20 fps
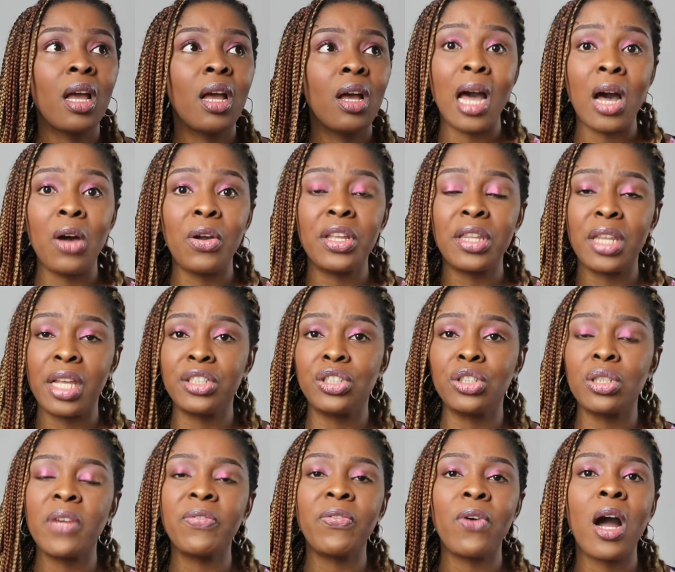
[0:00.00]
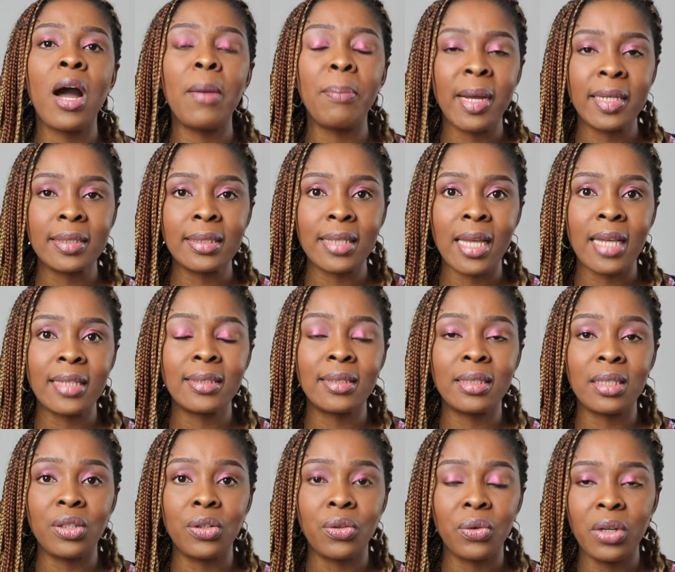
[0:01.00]
now in Nigeria for her master's
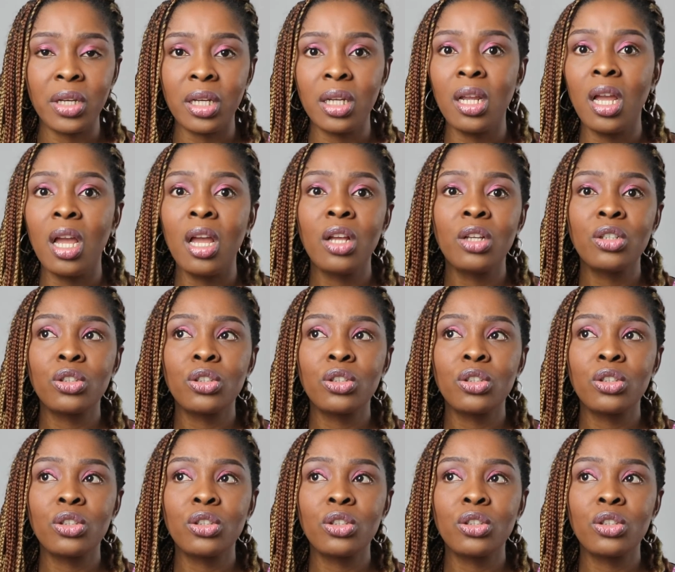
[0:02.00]
degree.